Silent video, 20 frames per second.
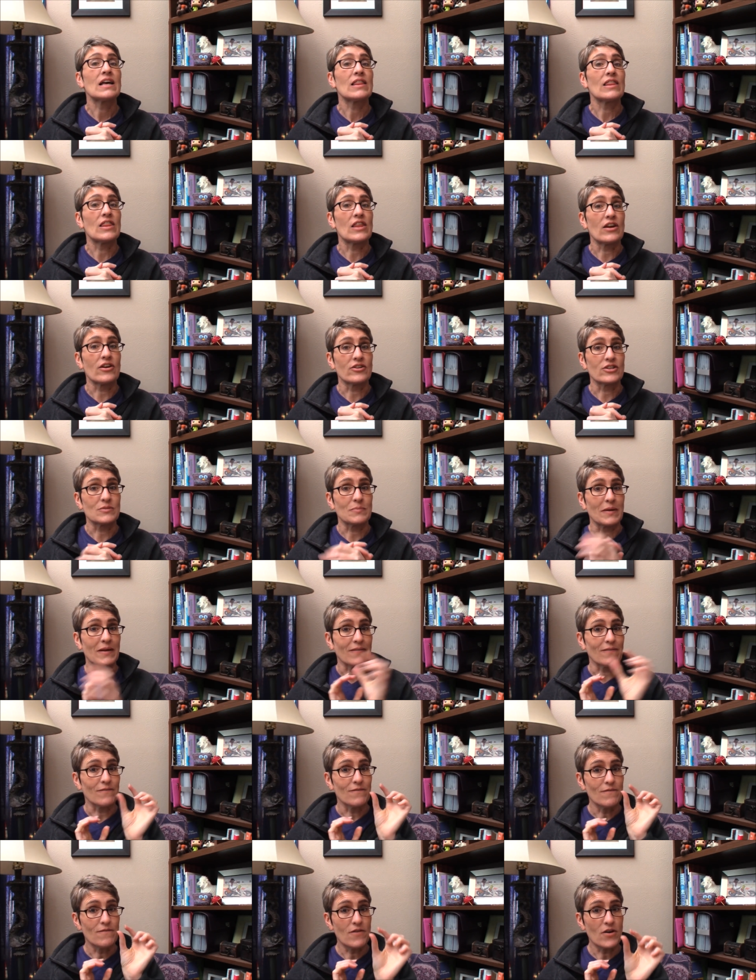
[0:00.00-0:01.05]
There's been
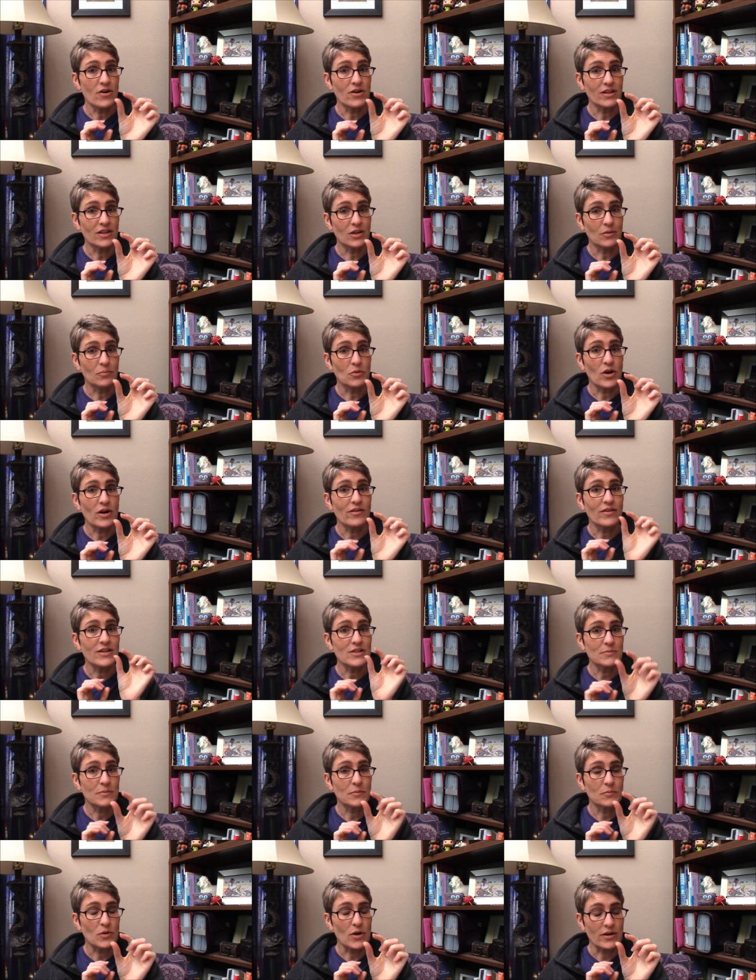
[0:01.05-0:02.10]
very little progress,
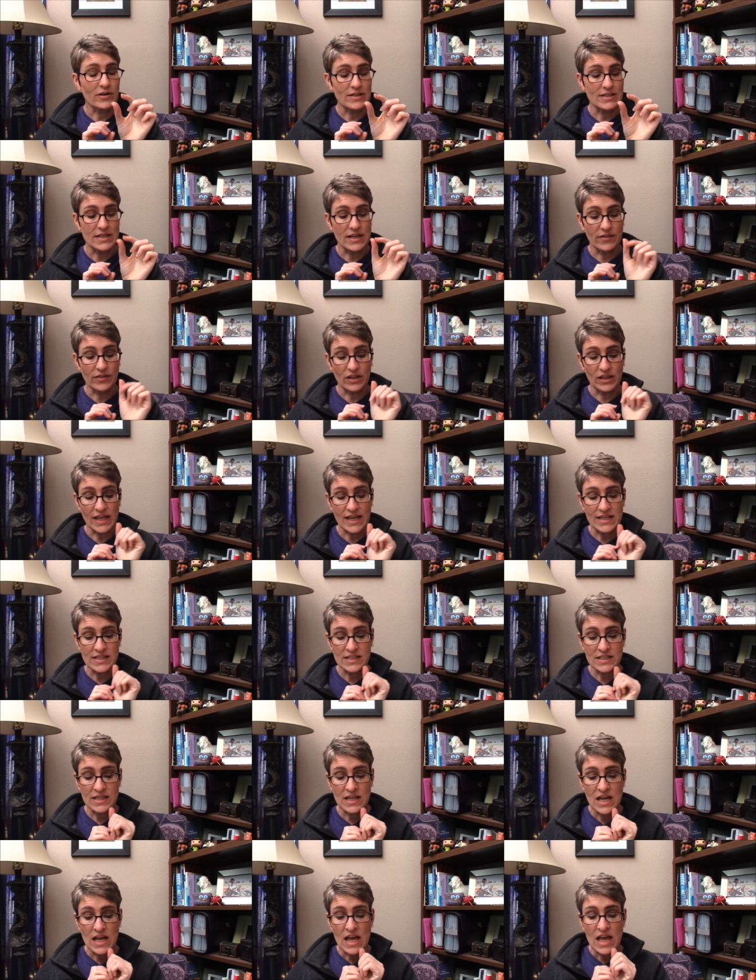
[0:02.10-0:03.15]
but progress nonetheless.
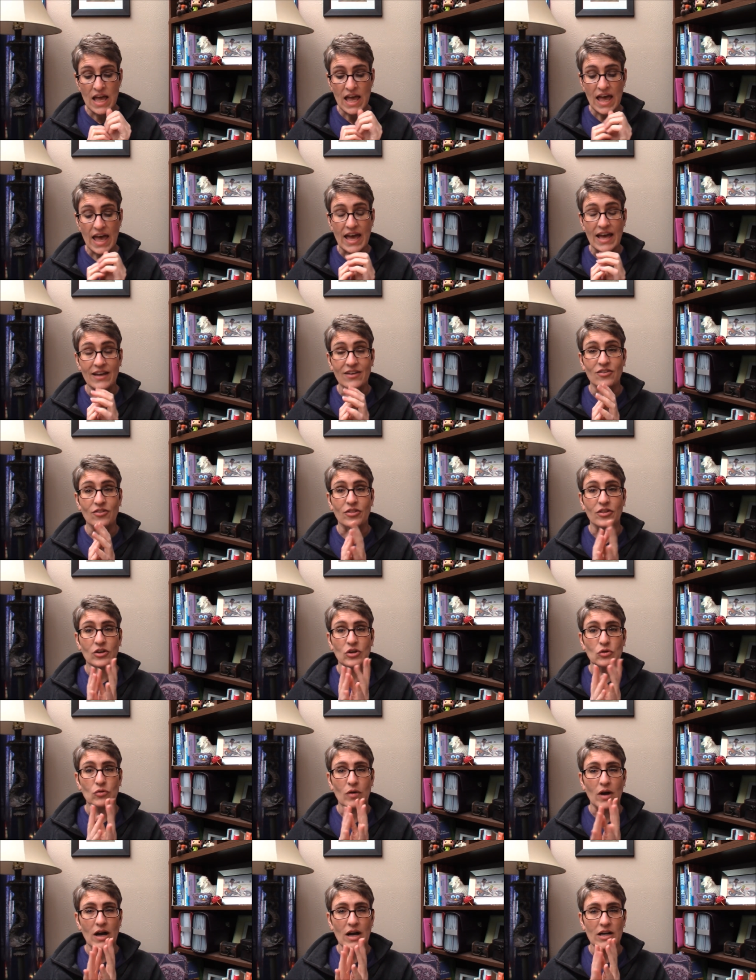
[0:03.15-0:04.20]
And the
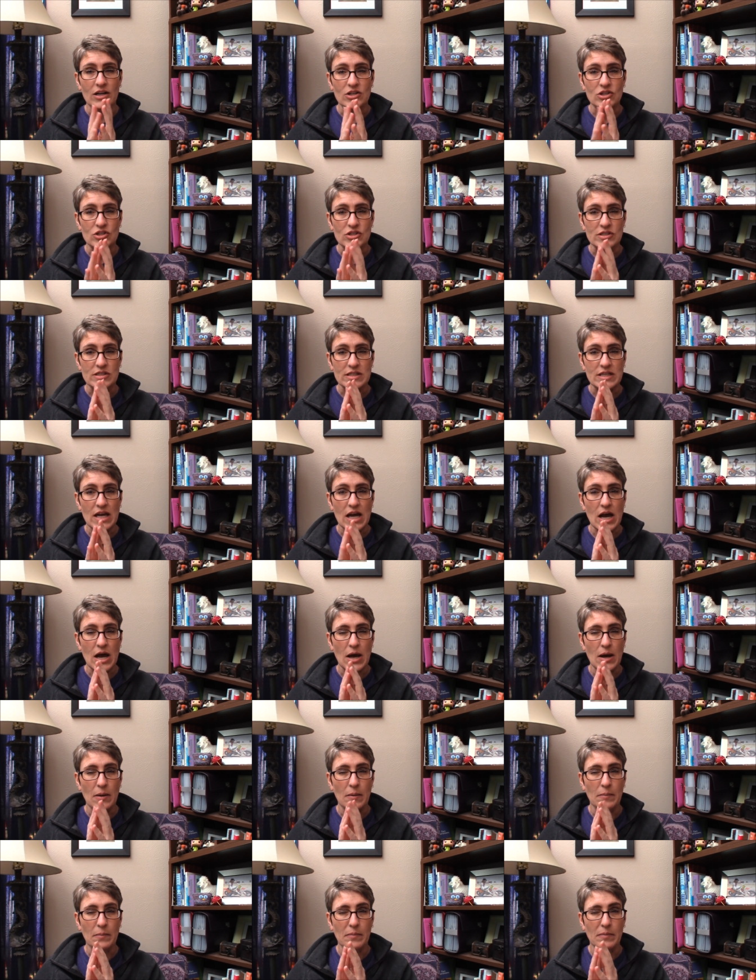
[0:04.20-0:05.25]
garage is
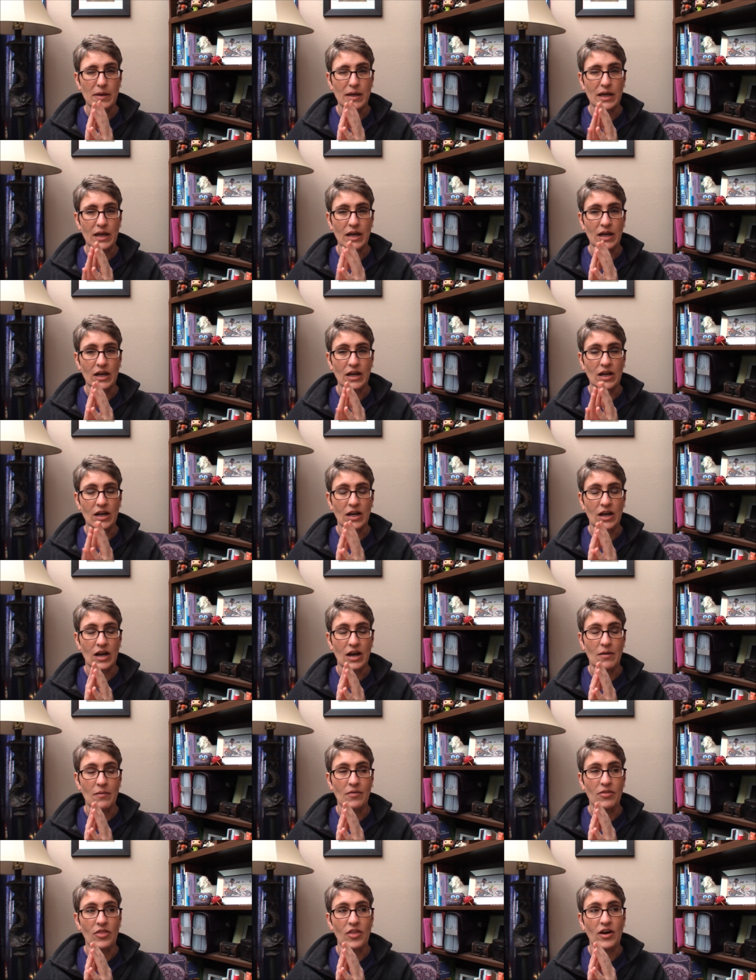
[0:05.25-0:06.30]
coming.
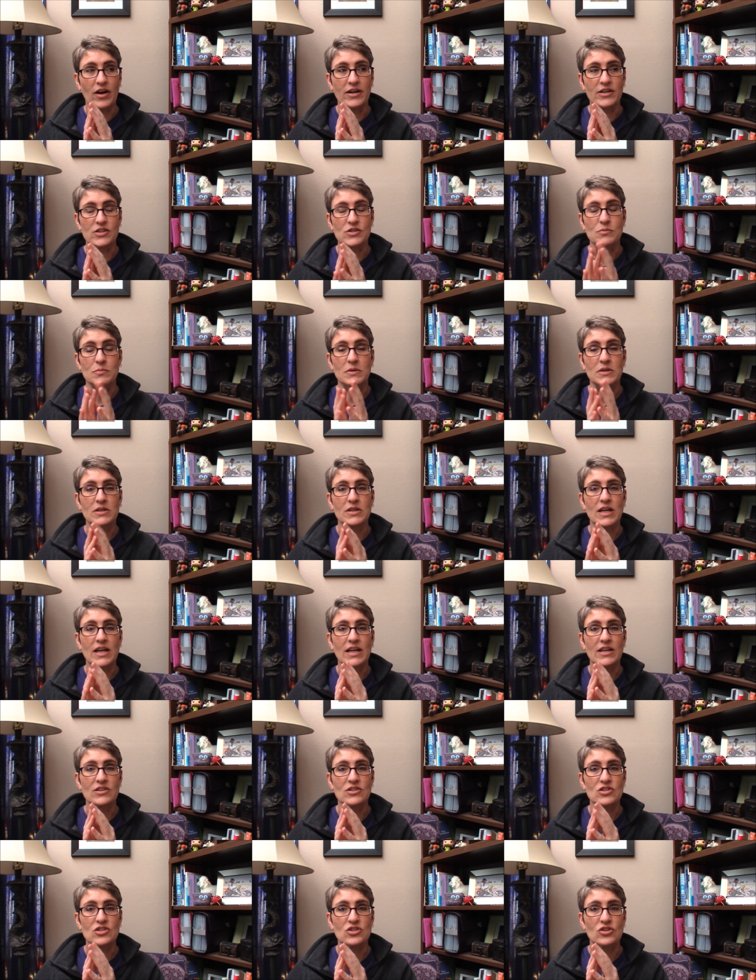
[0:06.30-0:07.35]
The husband
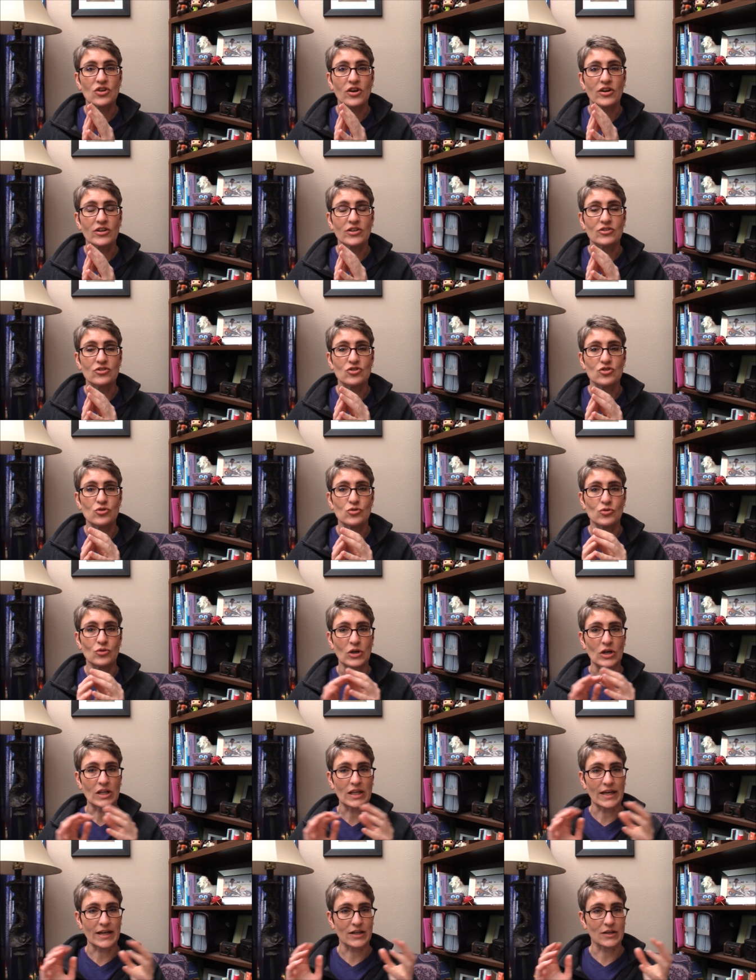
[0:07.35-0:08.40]
has started to
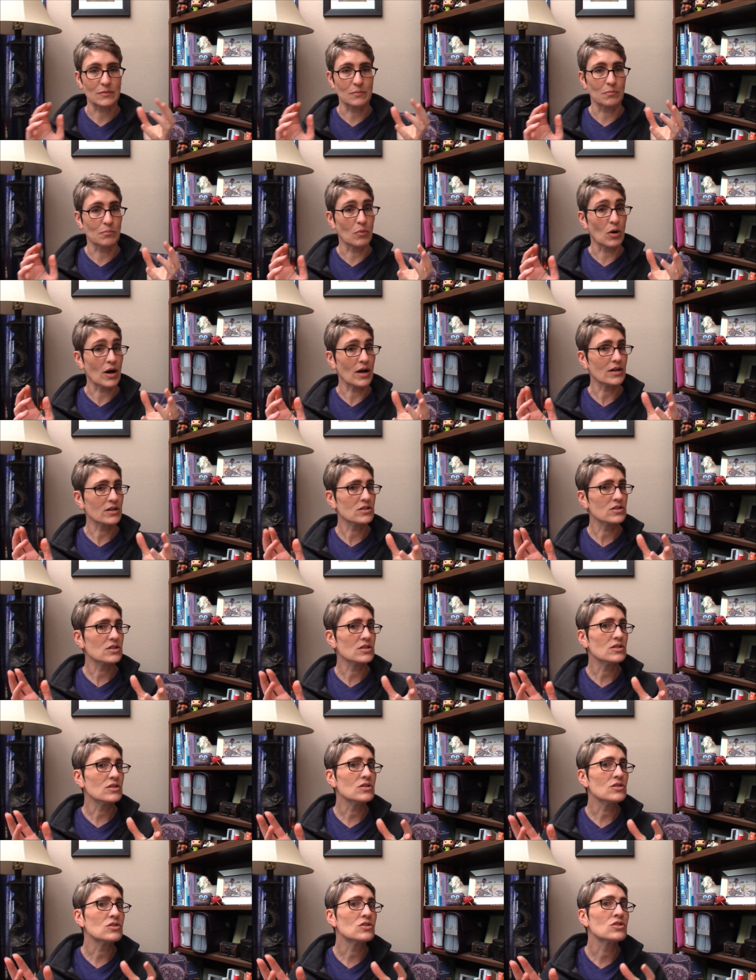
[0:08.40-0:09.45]
collect
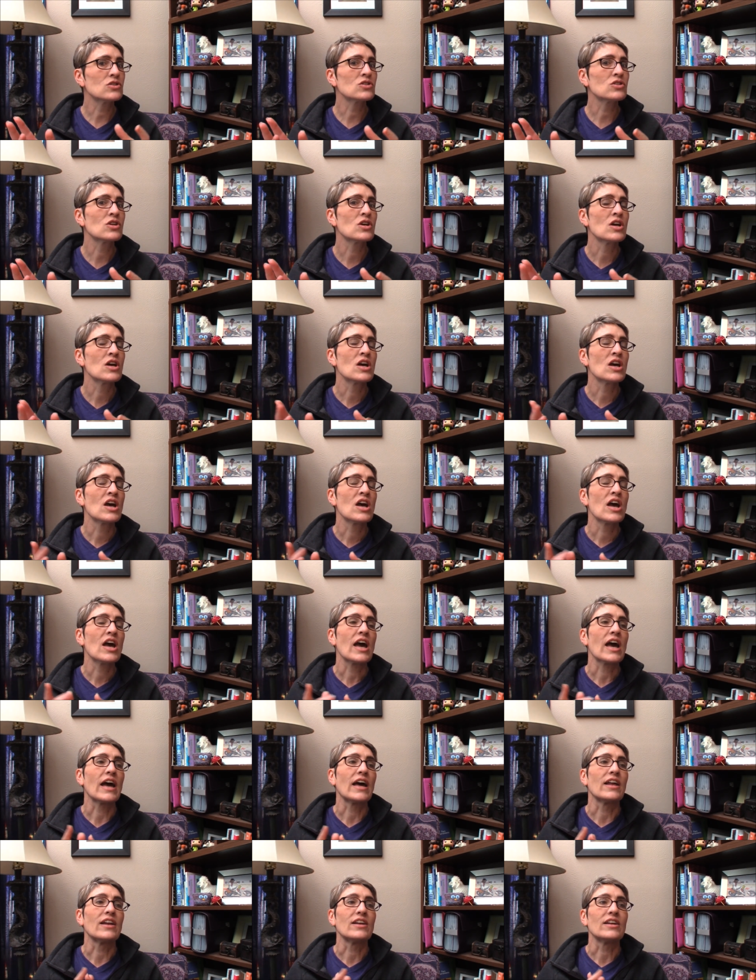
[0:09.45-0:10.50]
boxes,
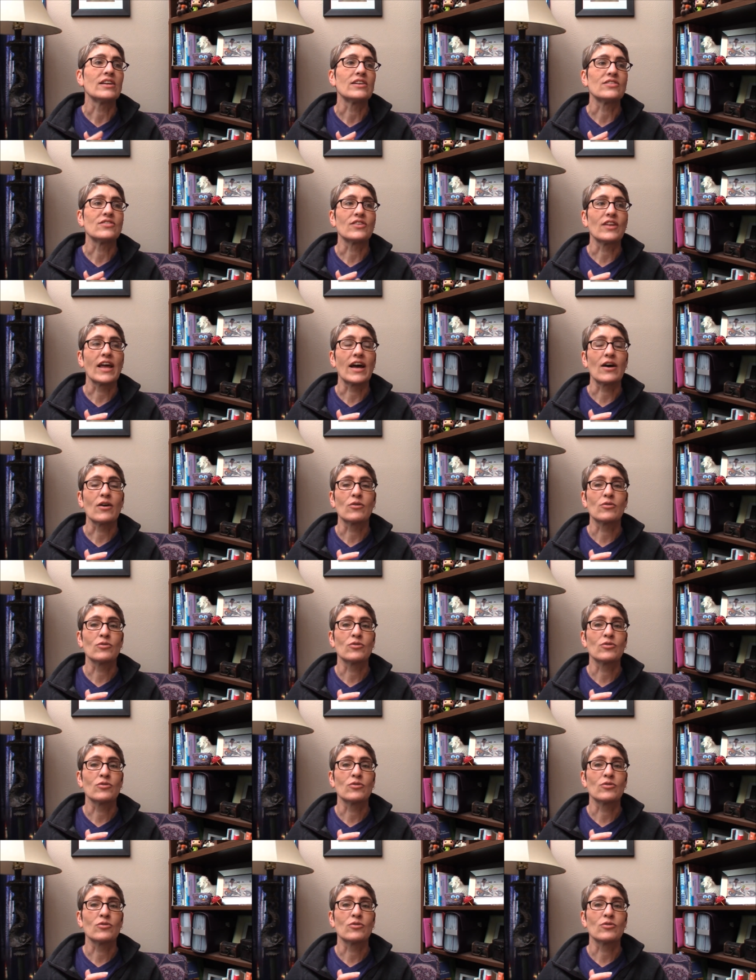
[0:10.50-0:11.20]
and he's now